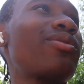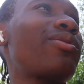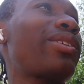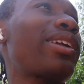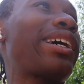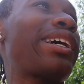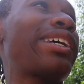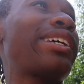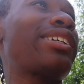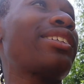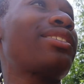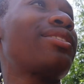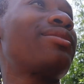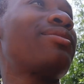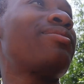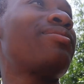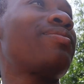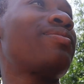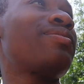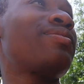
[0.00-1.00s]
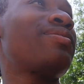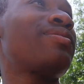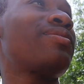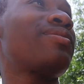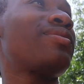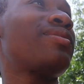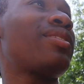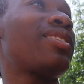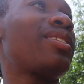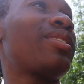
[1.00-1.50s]
when I get it.
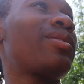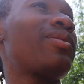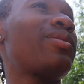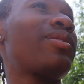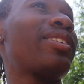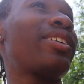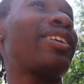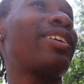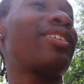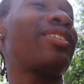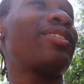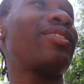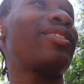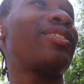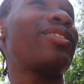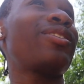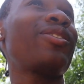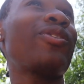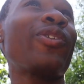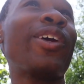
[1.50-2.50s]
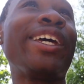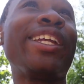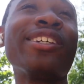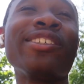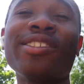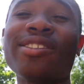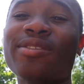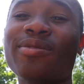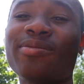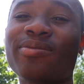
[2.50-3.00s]
And then rate
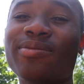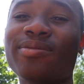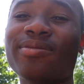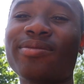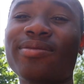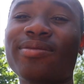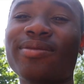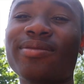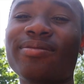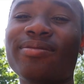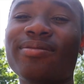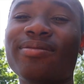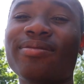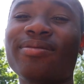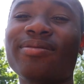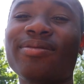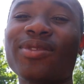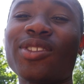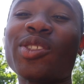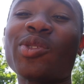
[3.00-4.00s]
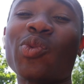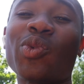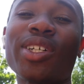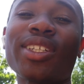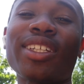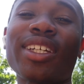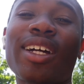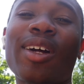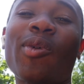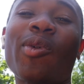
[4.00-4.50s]
it. This is
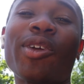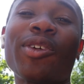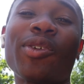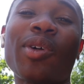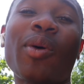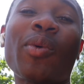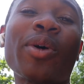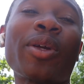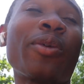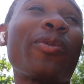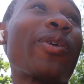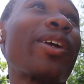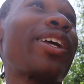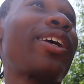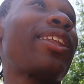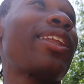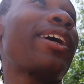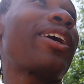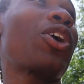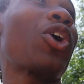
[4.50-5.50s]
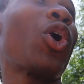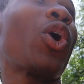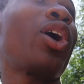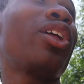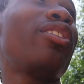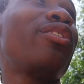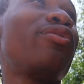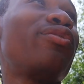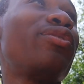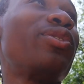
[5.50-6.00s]
one thing I wanna do. I wanna rate like
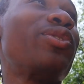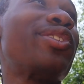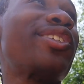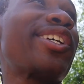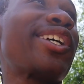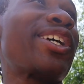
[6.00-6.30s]
all the foods